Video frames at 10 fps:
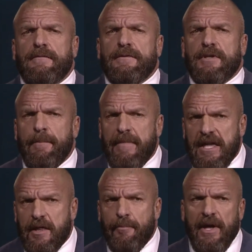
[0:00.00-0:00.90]
To me,
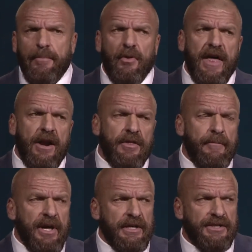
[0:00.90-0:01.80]
the people that are the
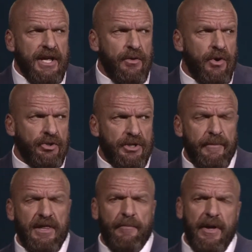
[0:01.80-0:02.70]
biggest heroes, to
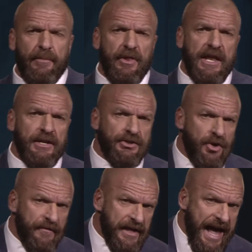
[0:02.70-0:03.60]
me, the people that
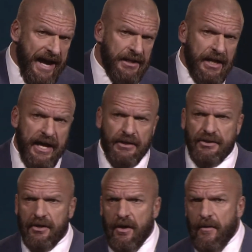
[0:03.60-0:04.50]
deserve the
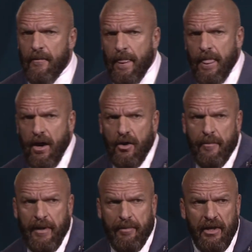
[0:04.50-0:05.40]
accolades are the
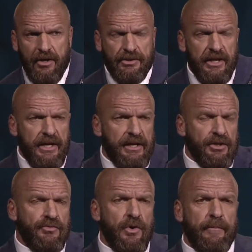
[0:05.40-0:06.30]
people that are sitting in
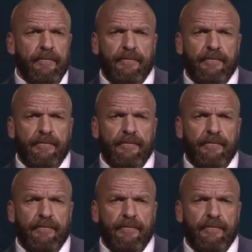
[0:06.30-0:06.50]
this room.